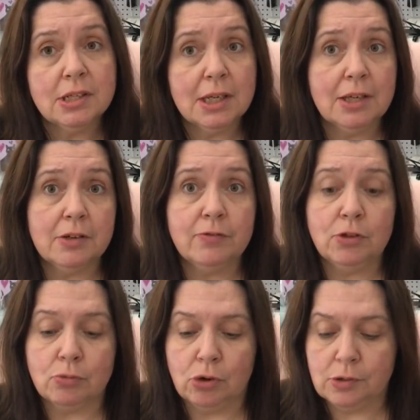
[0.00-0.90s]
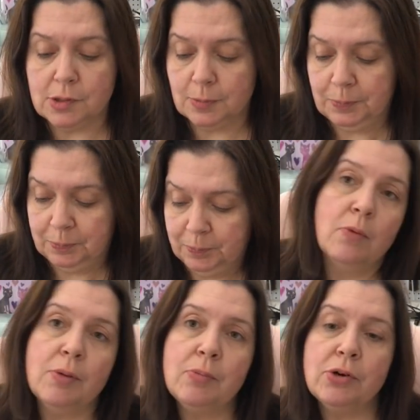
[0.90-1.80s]
So I've got a few rolls.
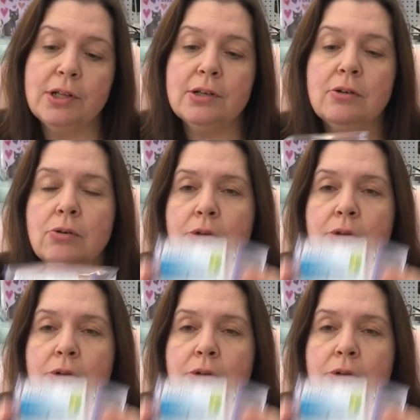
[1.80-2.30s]
One more little